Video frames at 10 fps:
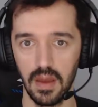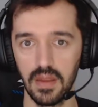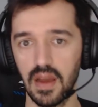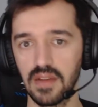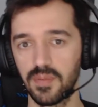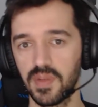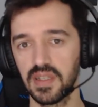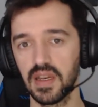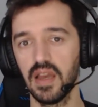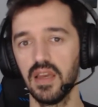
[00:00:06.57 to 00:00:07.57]
there guys, the
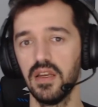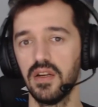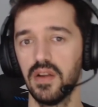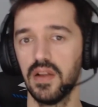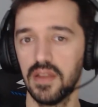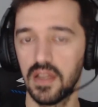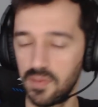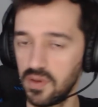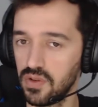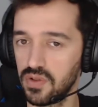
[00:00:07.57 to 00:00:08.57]
PC guy here, and as
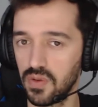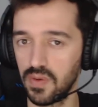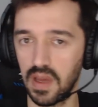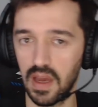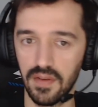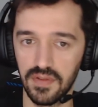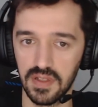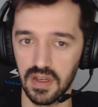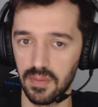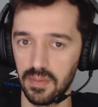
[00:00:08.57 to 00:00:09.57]
per usual we have
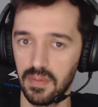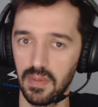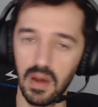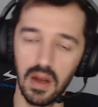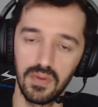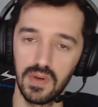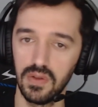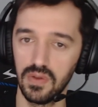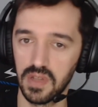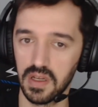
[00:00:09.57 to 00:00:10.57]
some hardware
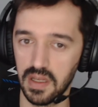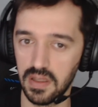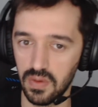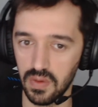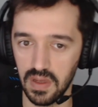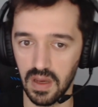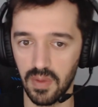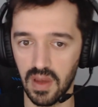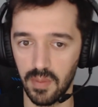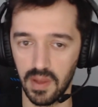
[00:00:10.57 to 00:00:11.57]
news related to the
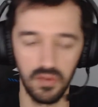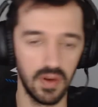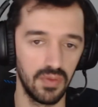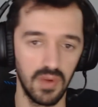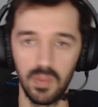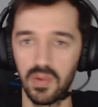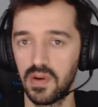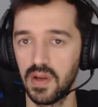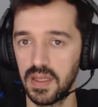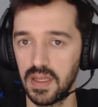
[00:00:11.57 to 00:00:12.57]
upcoming
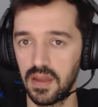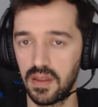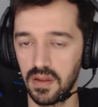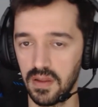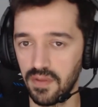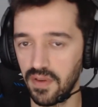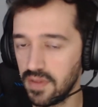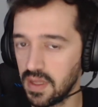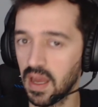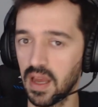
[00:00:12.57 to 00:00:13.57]
Threadripper and
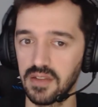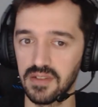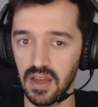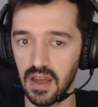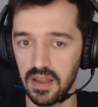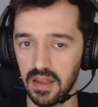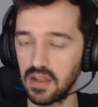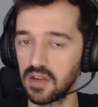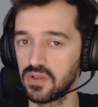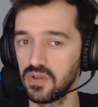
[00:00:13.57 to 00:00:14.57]
3950X
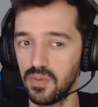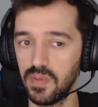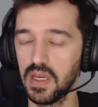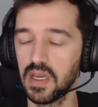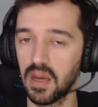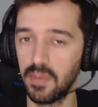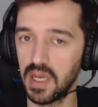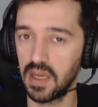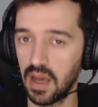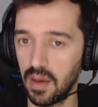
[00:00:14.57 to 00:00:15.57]
that should be
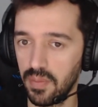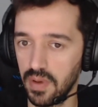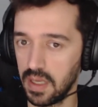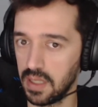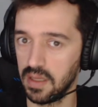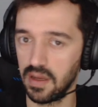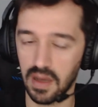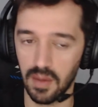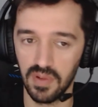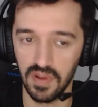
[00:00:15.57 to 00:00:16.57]
coming up in a
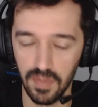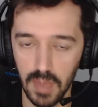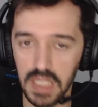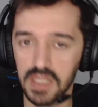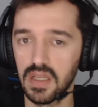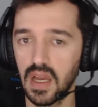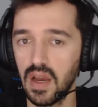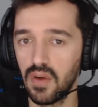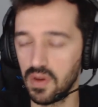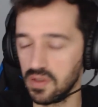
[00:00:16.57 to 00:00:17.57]
couple of months.
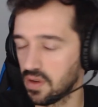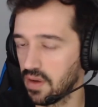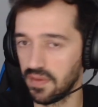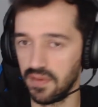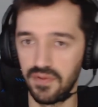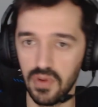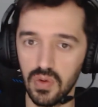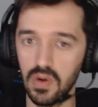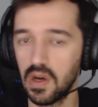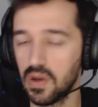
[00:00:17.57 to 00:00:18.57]
We also have a
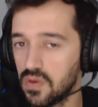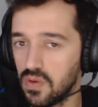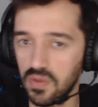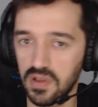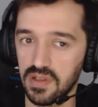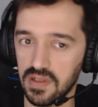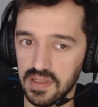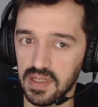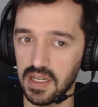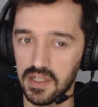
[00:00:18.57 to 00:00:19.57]
few rumors
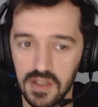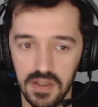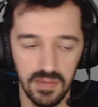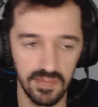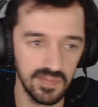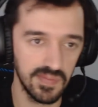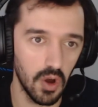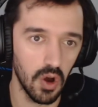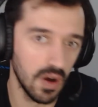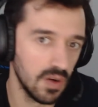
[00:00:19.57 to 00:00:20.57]
slash
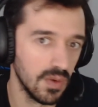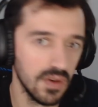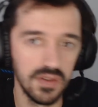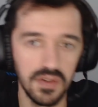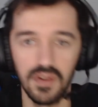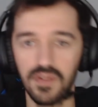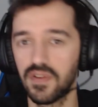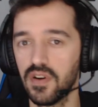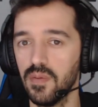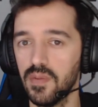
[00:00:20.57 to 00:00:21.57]
almost
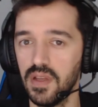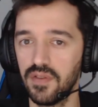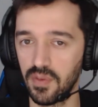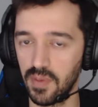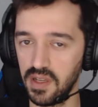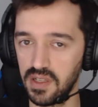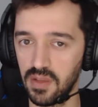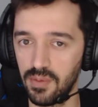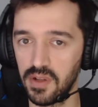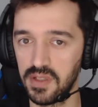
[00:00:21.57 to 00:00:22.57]
confirmed information
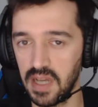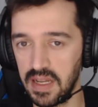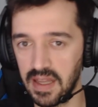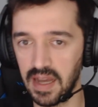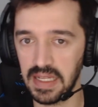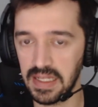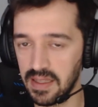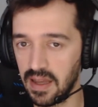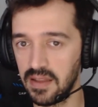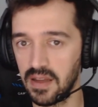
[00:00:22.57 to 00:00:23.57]
about the
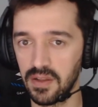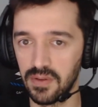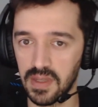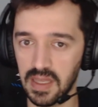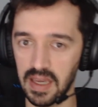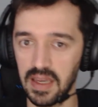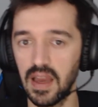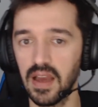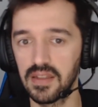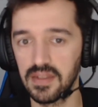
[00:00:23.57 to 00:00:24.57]

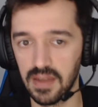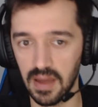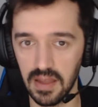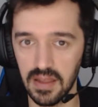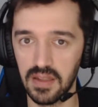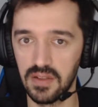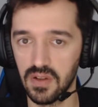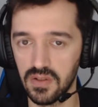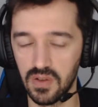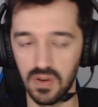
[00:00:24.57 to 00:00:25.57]
i9-9900KS that is
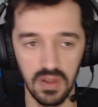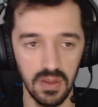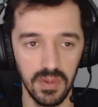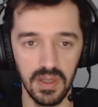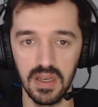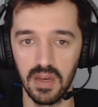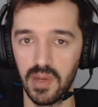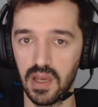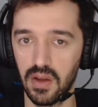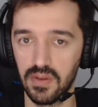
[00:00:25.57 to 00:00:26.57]
also going to be
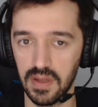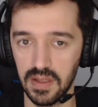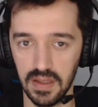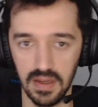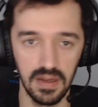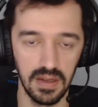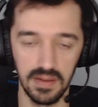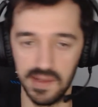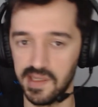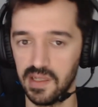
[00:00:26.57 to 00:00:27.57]
coming out in
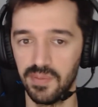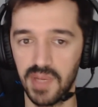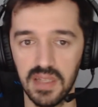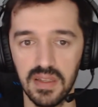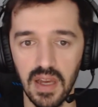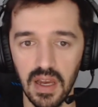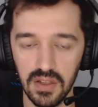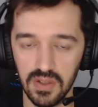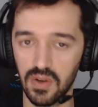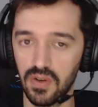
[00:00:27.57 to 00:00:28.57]
a little bit.
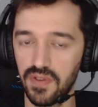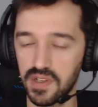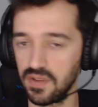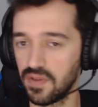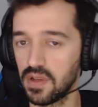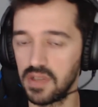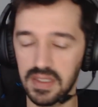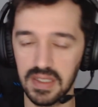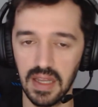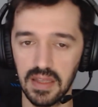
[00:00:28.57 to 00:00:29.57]
So first of all,
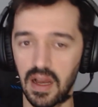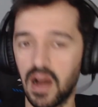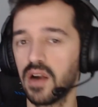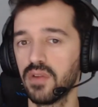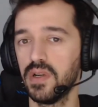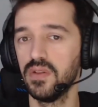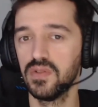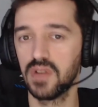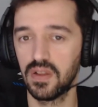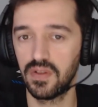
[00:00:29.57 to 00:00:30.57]
let's get the hardware
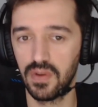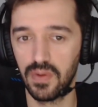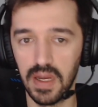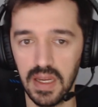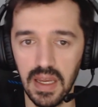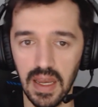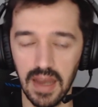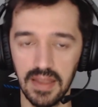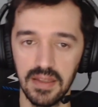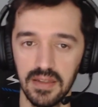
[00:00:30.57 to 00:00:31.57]
news out of the way
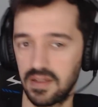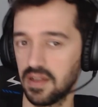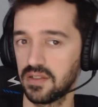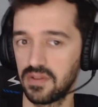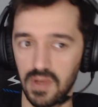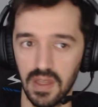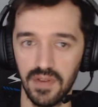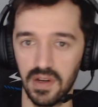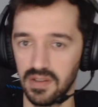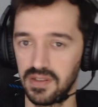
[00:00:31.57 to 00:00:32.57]
and then discuss
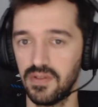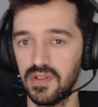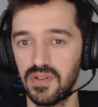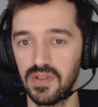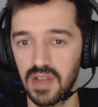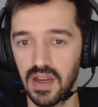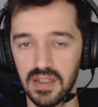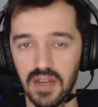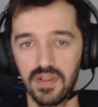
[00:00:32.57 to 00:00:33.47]
whatever else there is to discuss after